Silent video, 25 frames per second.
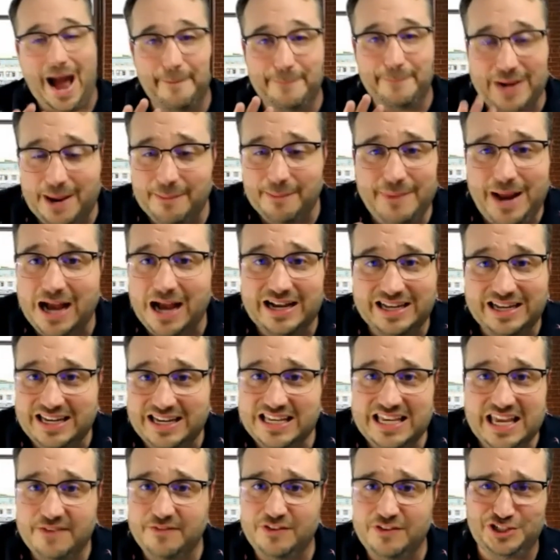but I'm not going
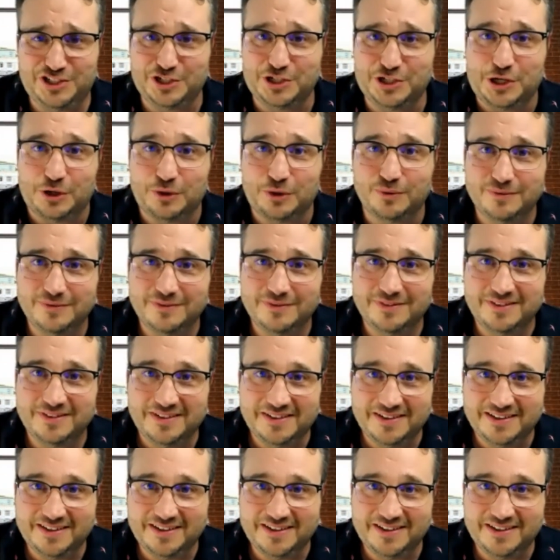to give it to you.
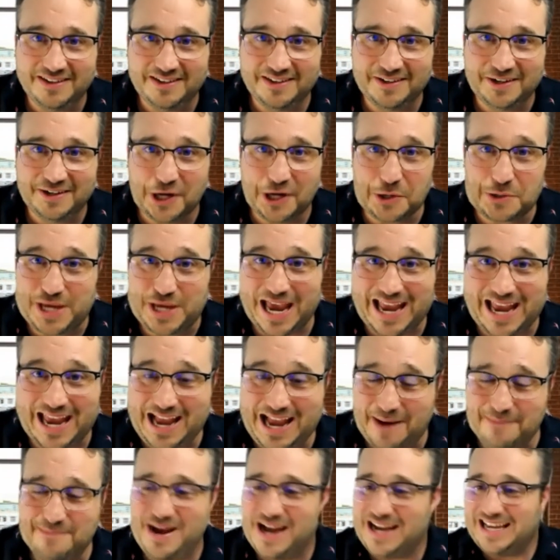Okay.
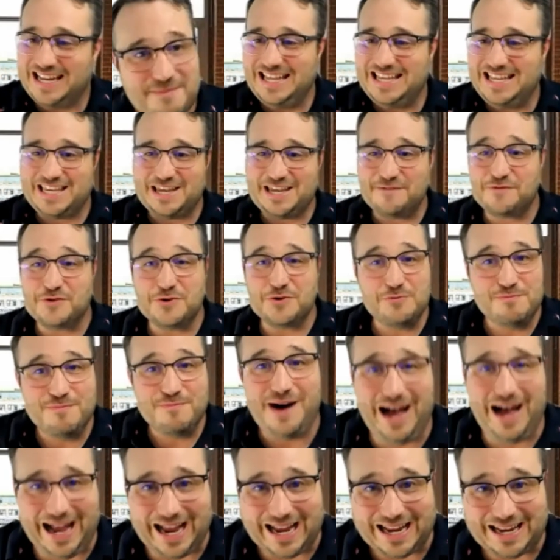I'm not going to give you
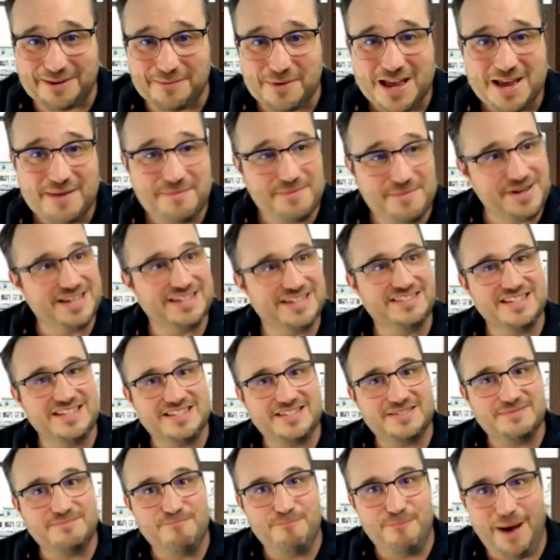mine because
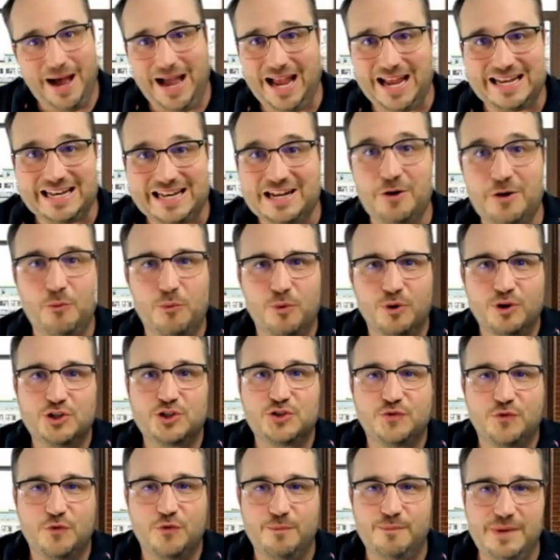it's mine and it
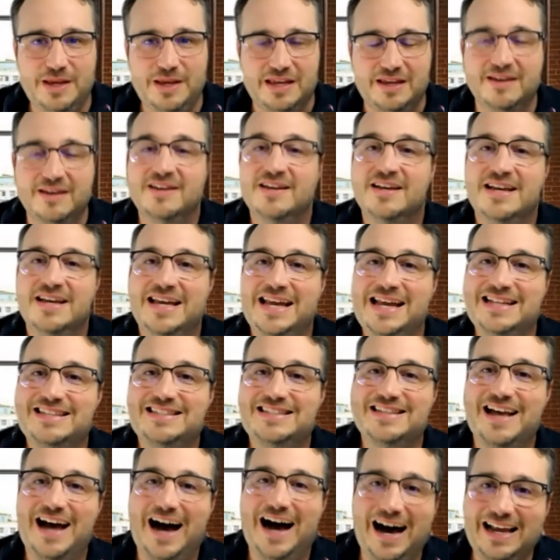works for me.
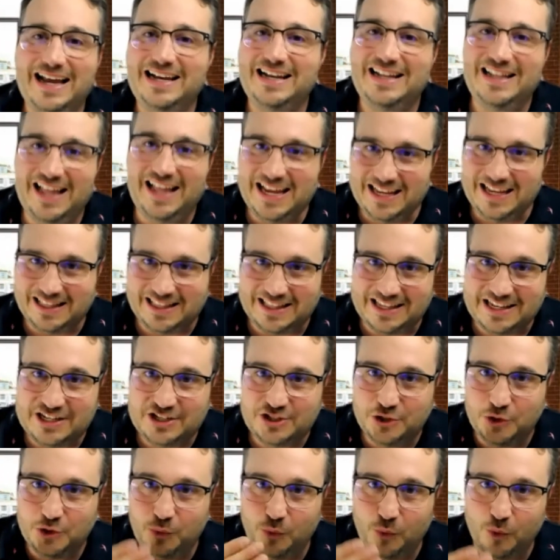It's unlikely
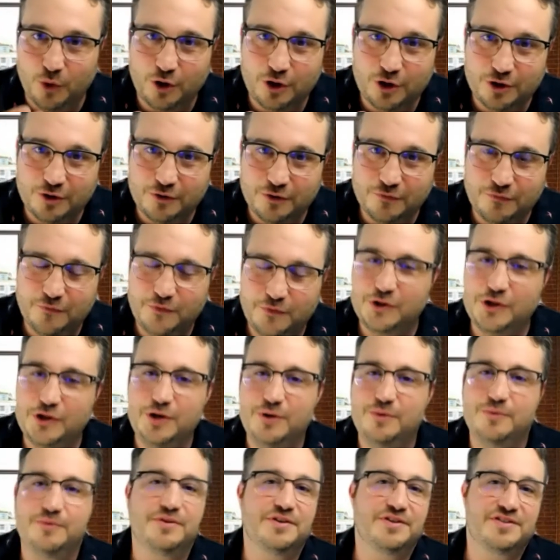to work for
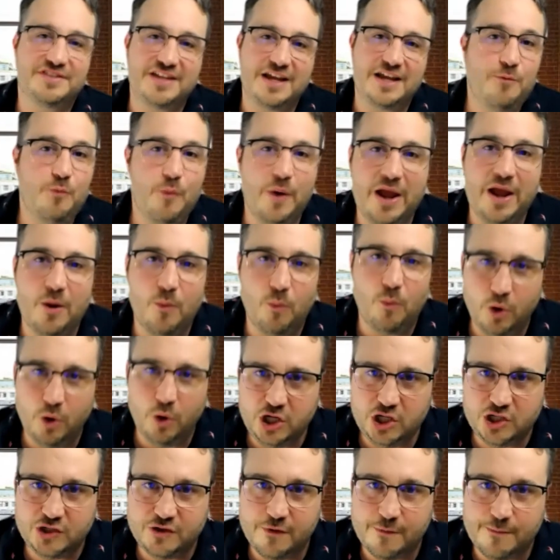you the same way it
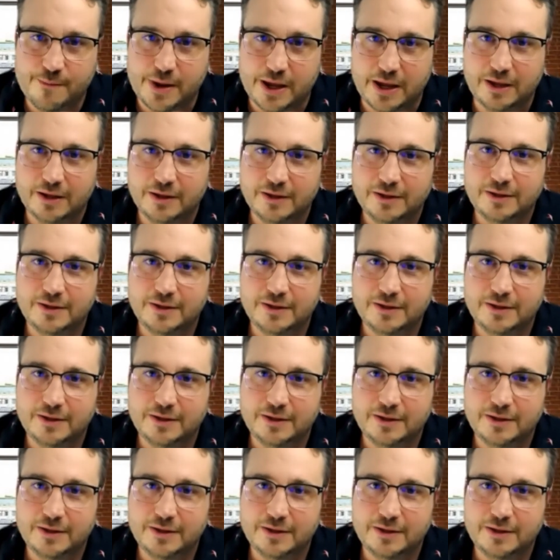works for me.